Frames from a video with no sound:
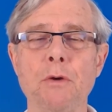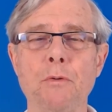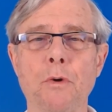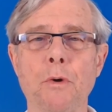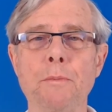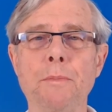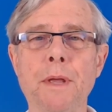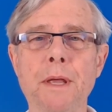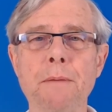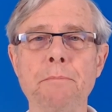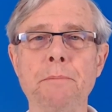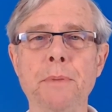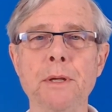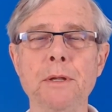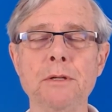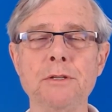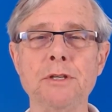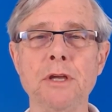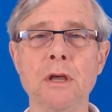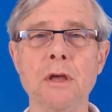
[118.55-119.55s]
were being
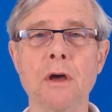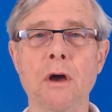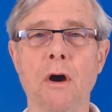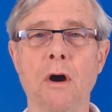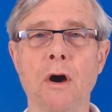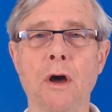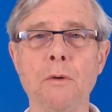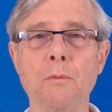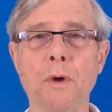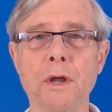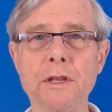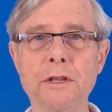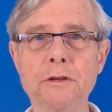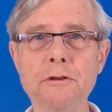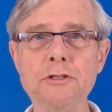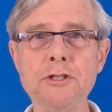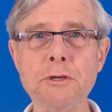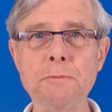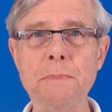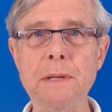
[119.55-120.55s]
built on what
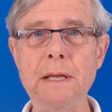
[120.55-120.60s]
used to